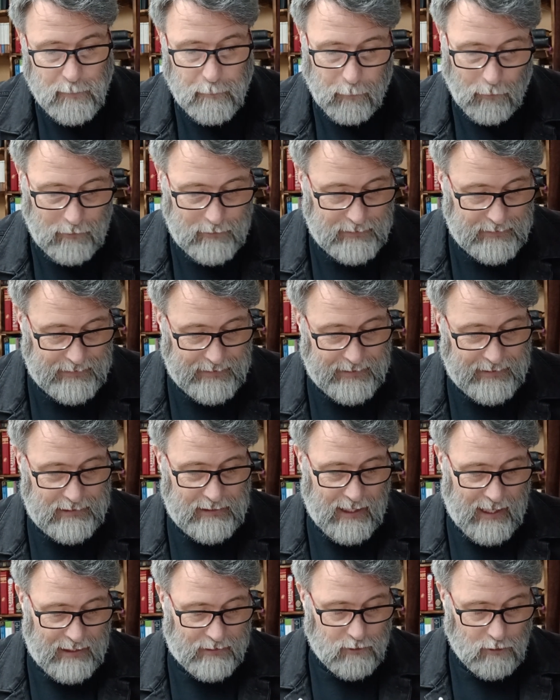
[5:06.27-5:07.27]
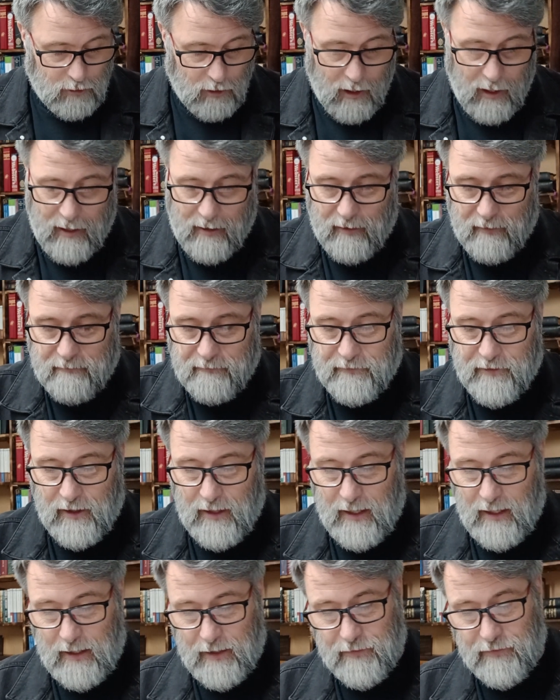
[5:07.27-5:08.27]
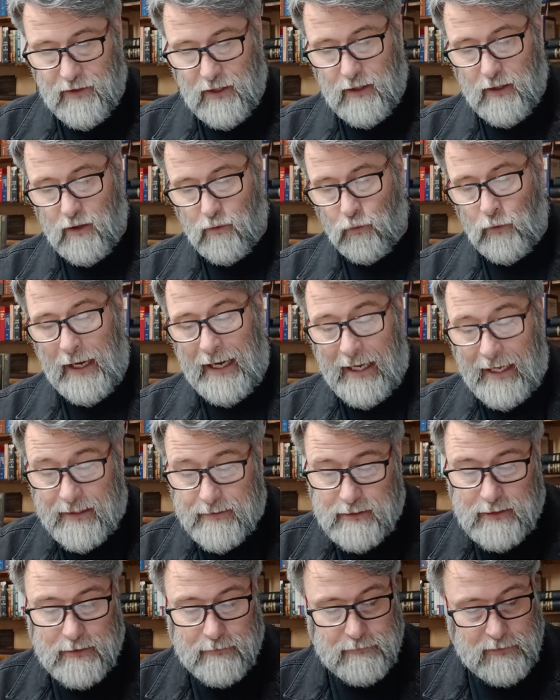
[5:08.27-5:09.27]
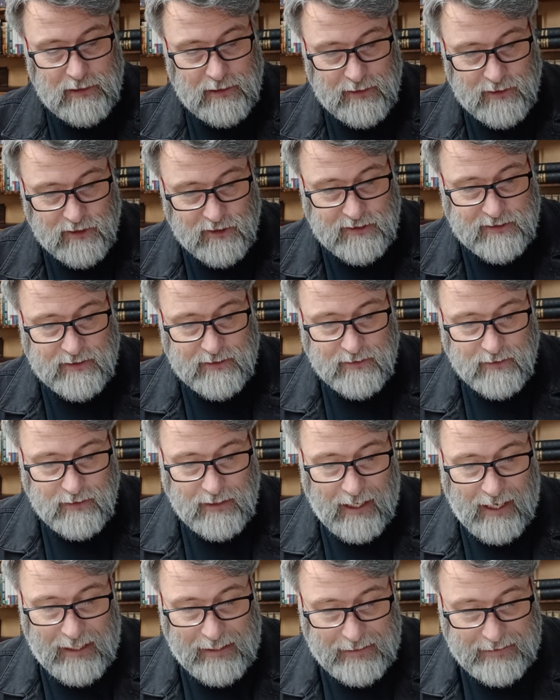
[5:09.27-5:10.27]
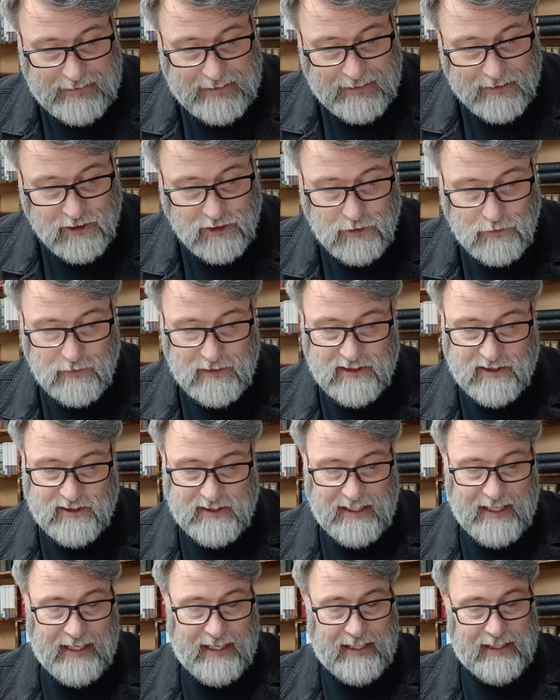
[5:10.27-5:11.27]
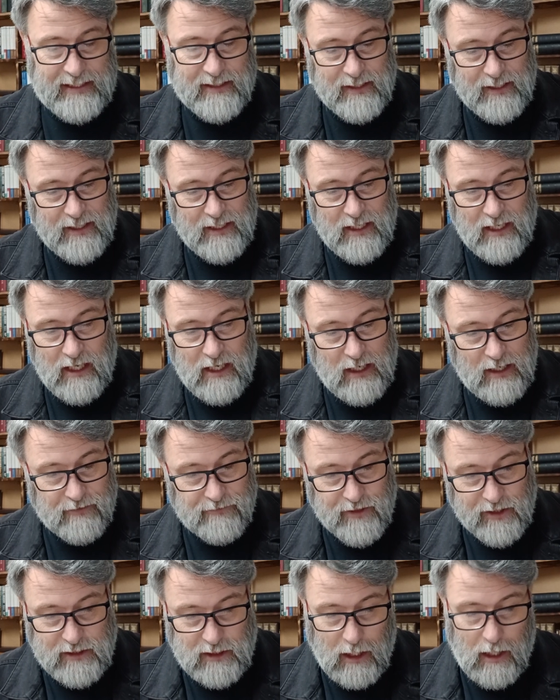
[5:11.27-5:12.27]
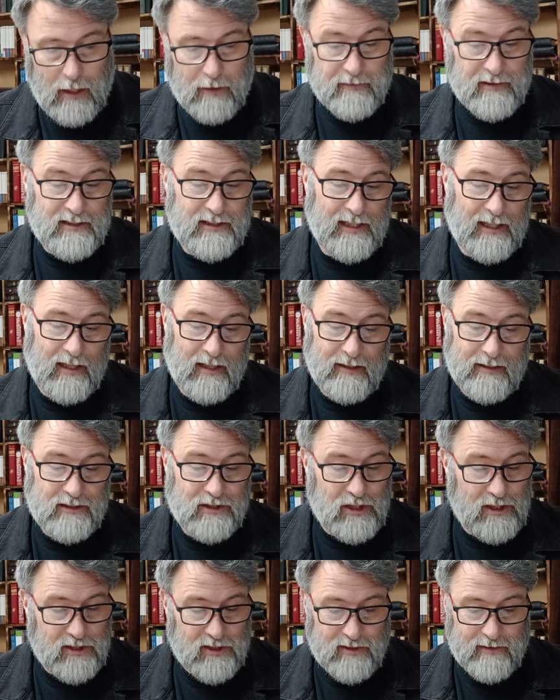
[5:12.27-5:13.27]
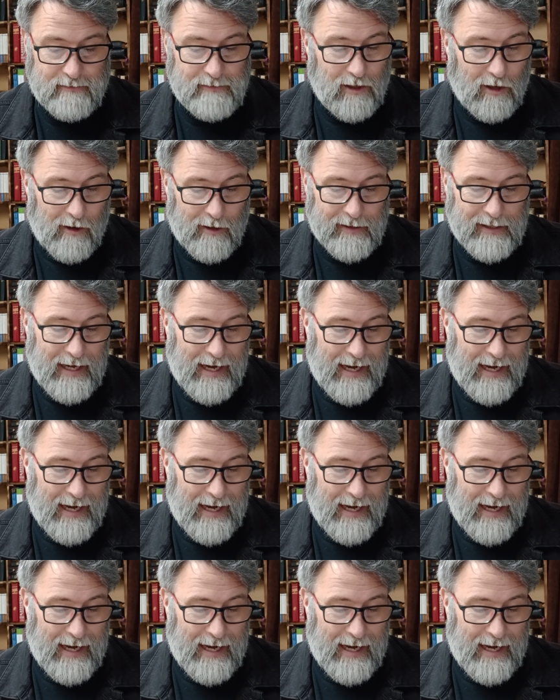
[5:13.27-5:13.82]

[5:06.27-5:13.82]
pretty neat. I love the randomness, I guess you would say, of the commentary. Just on